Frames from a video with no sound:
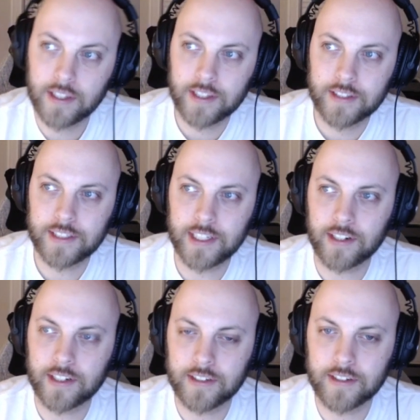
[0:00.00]

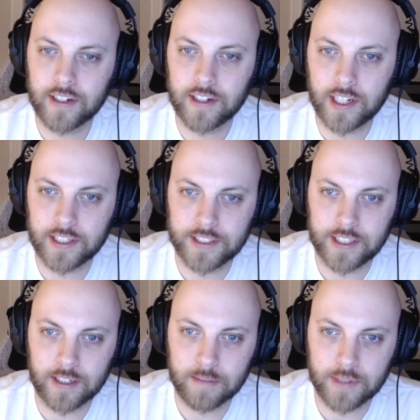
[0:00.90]
secret or not
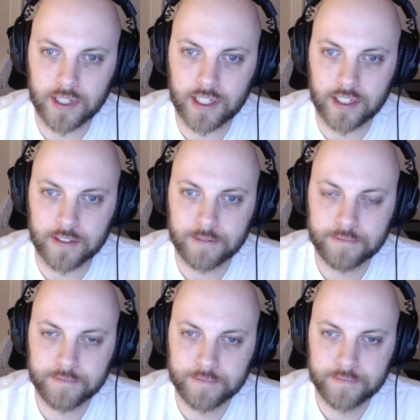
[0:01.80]
secret, but
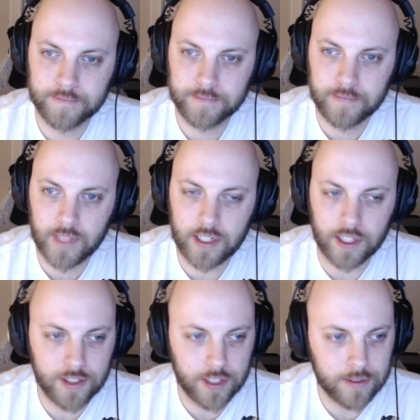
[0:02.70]

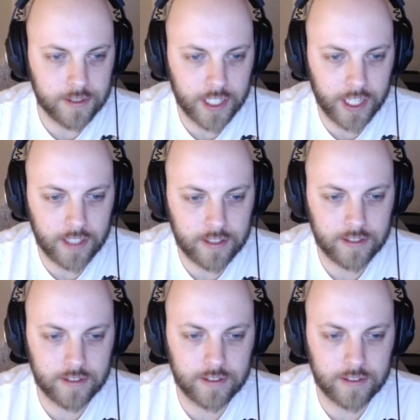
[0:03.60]
touchstones, I guess.